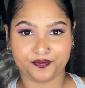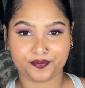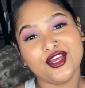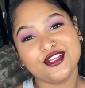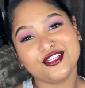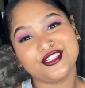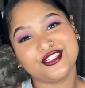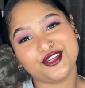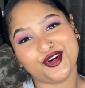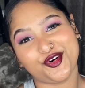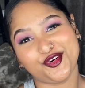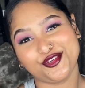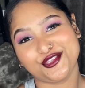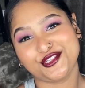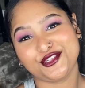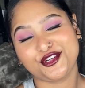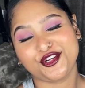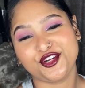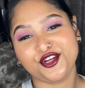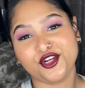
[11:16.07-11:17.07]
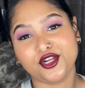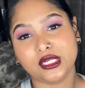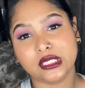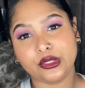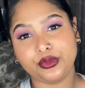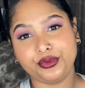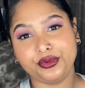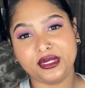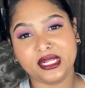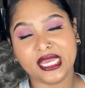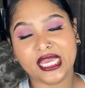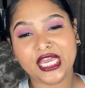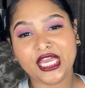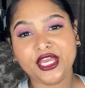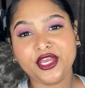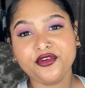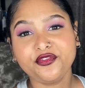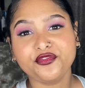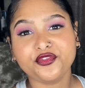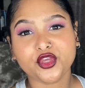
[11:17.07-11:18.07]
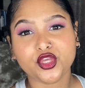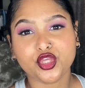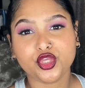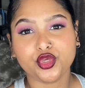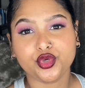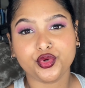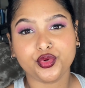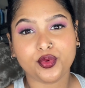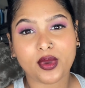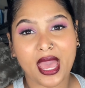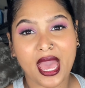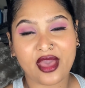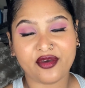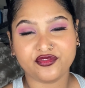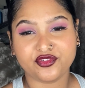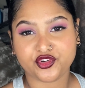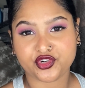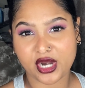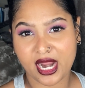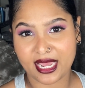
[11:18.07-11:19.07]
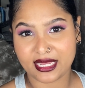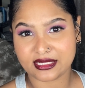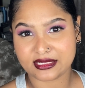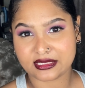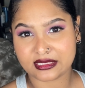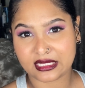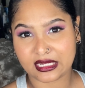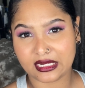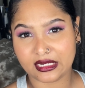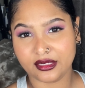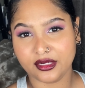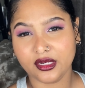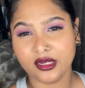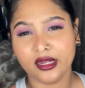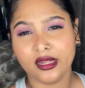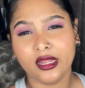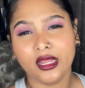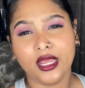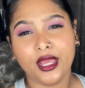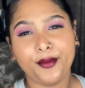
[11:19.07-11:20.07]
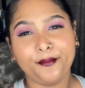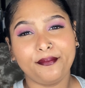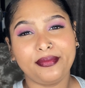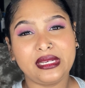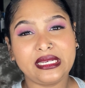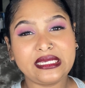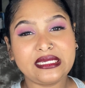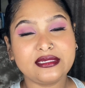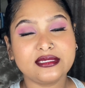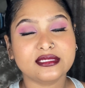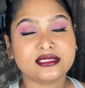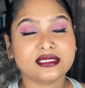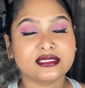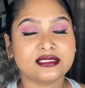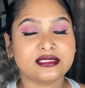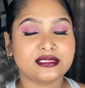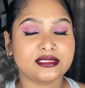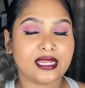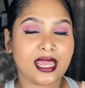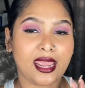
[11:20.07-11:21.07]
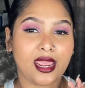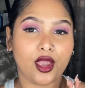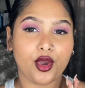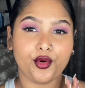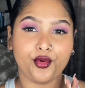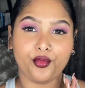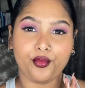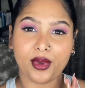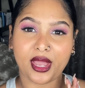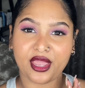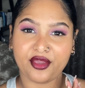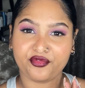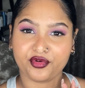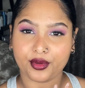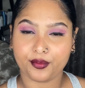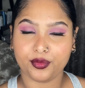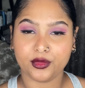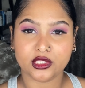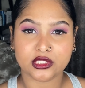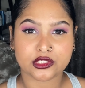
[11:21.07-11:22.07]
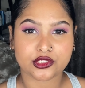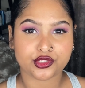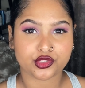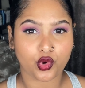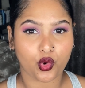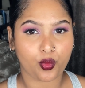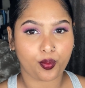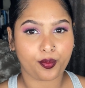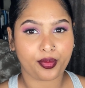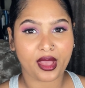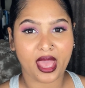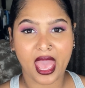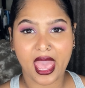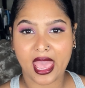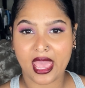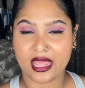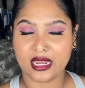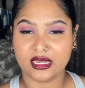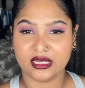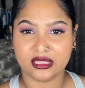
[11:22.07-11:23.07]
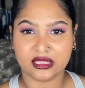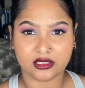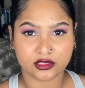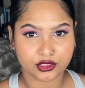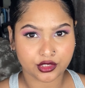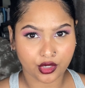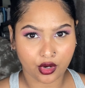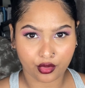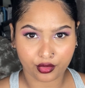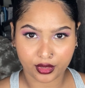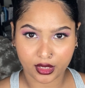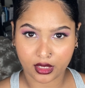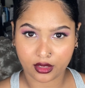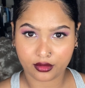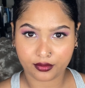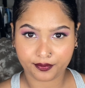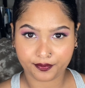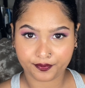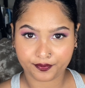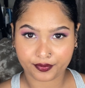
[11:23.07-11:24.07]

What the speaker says: So to conclude, if you have dry skin, please stay away from the soap and the toner.